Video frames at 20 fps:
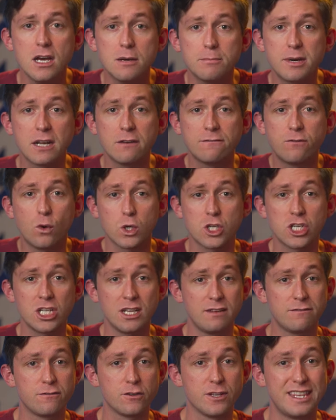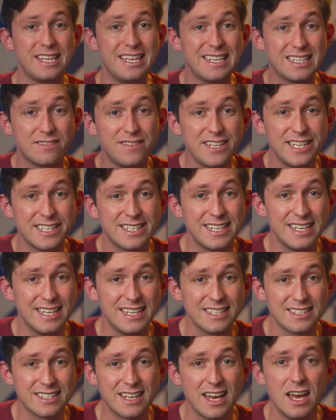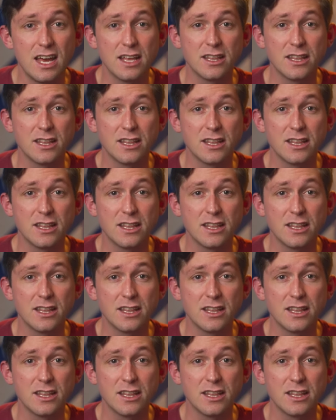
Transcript: But unfortunately for these VCs,